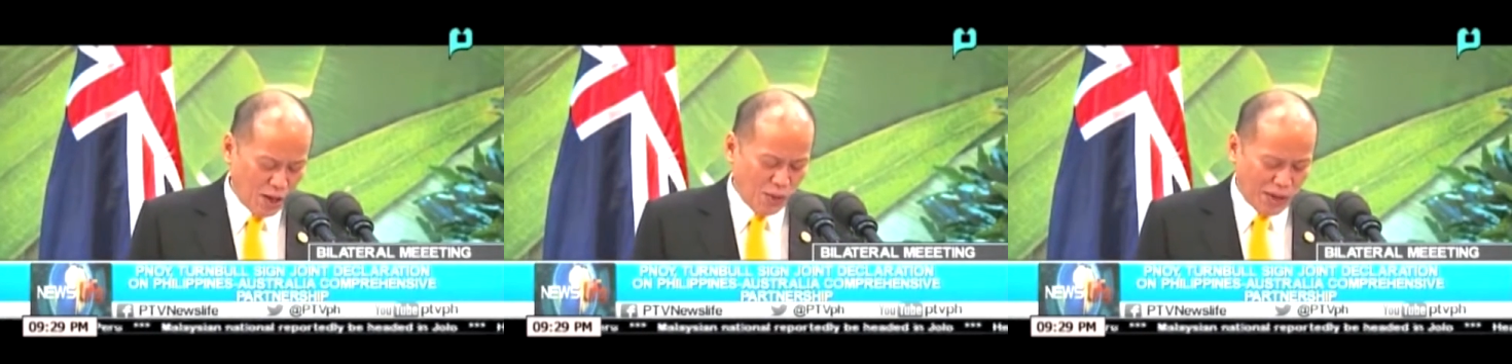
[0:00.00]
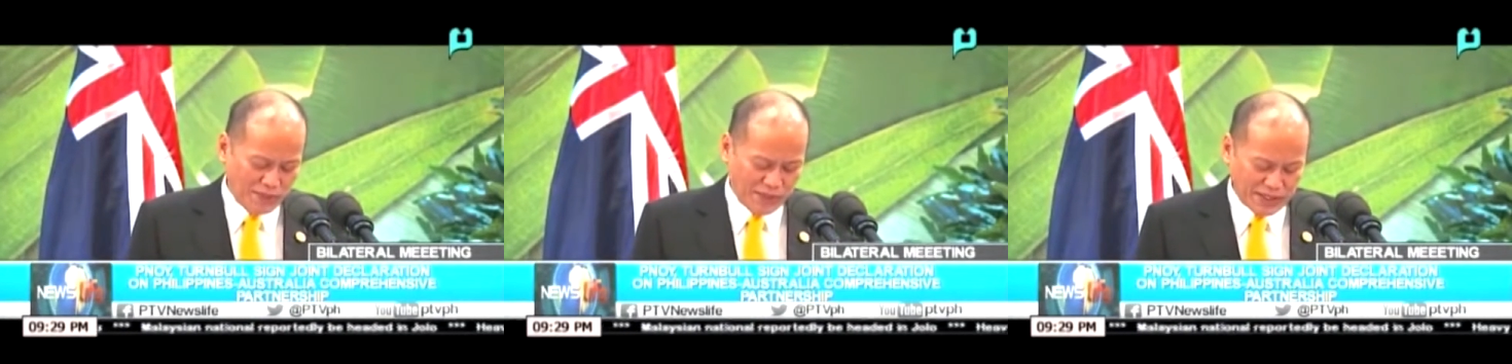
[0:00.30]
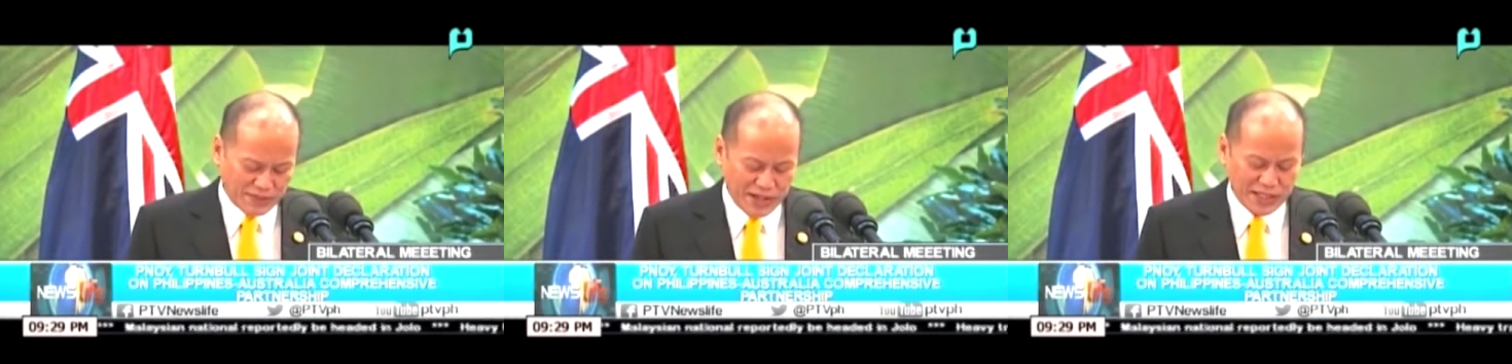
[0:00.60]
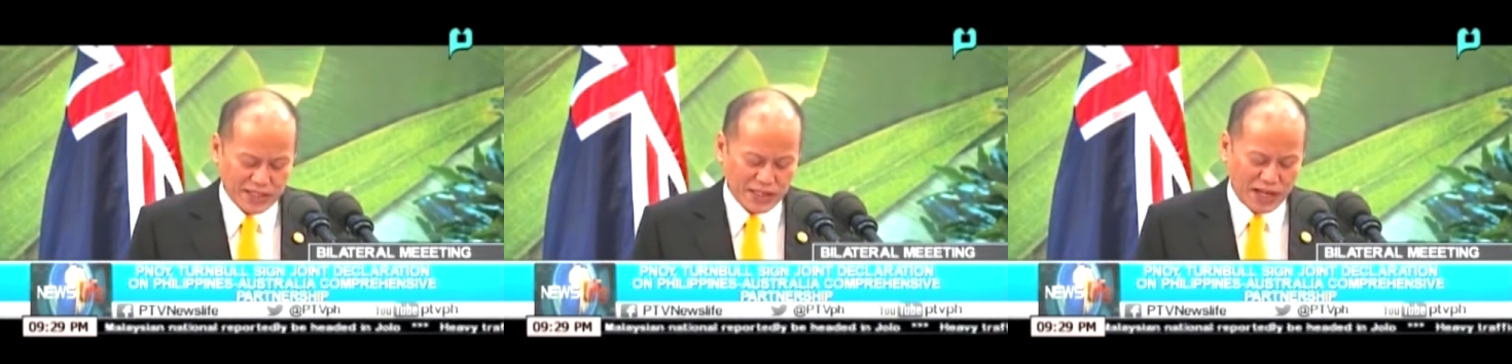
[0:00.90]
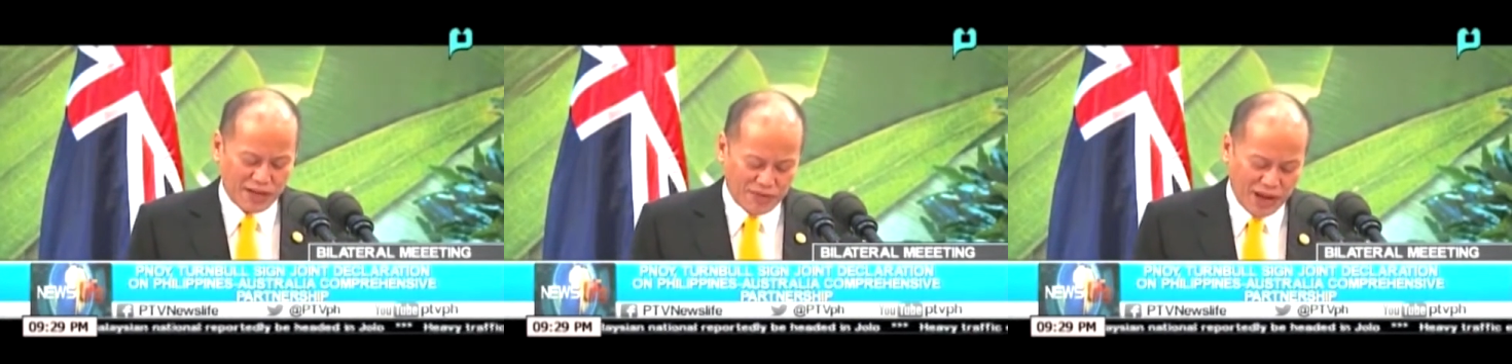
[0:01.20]
One of these vessels,
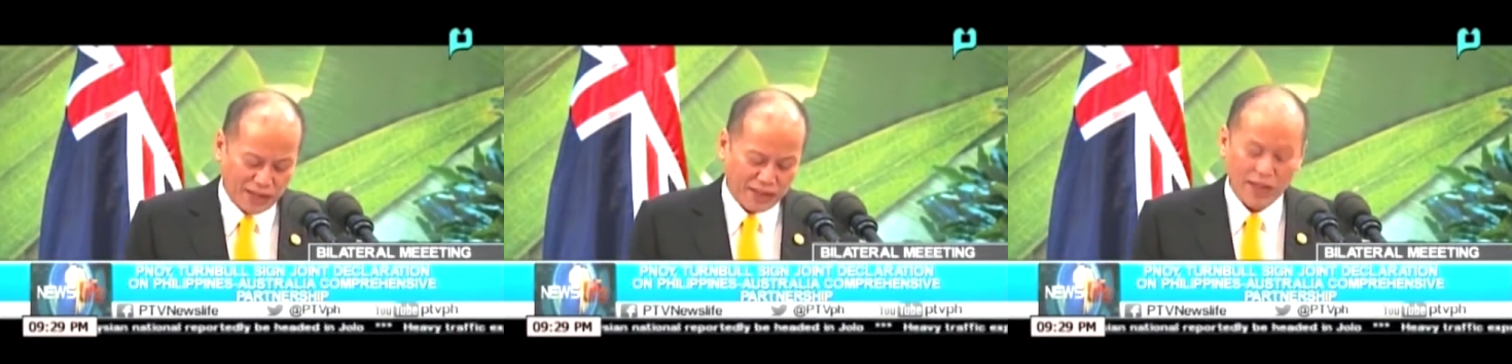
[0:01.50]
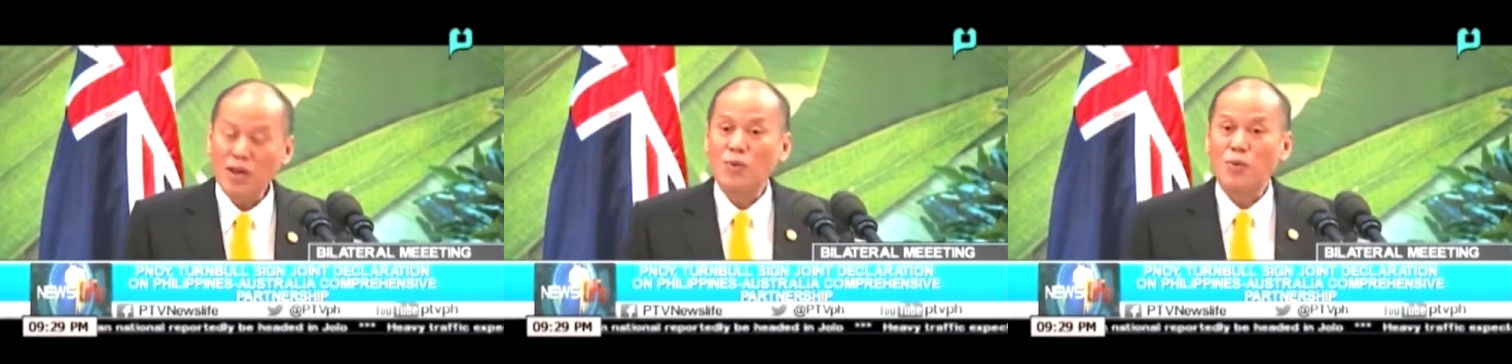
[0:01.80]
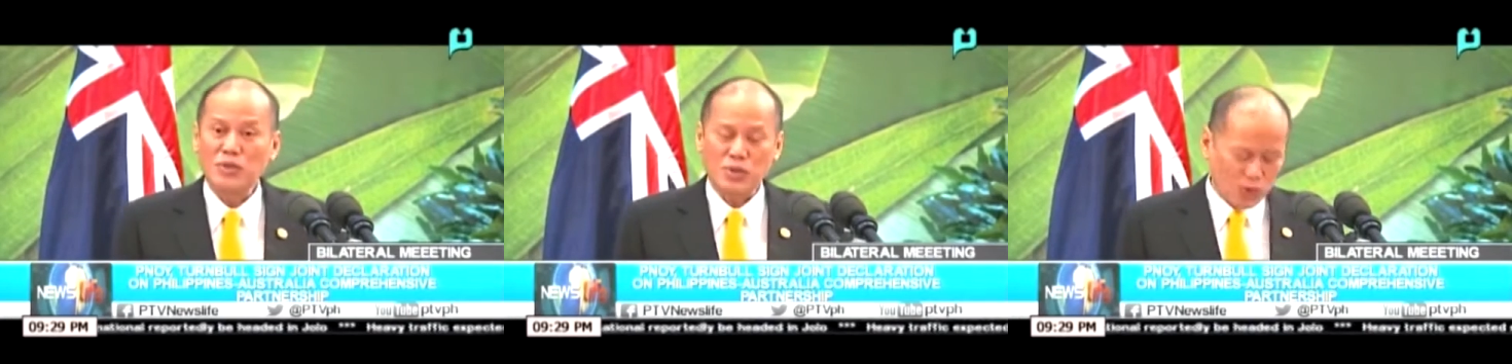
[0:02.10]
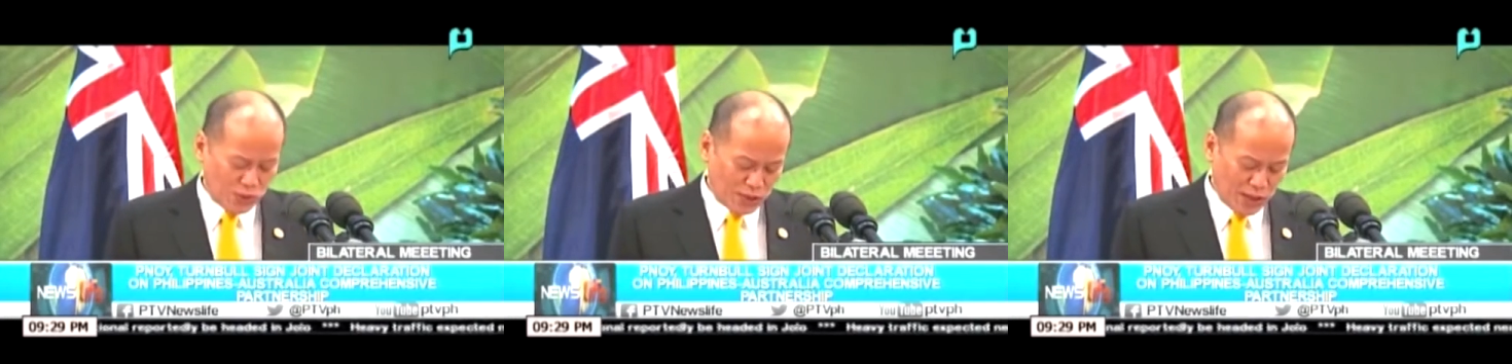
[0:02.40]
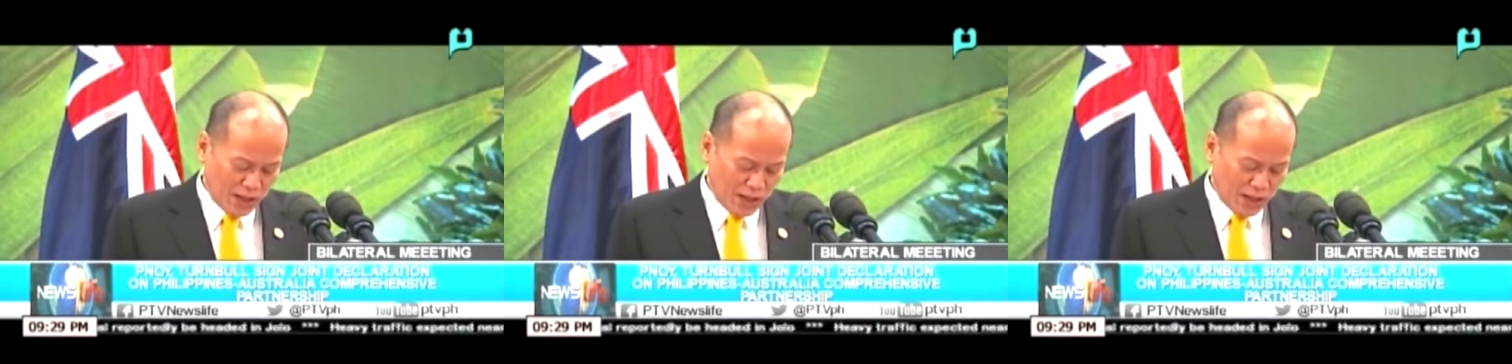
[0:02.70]
in fact, was used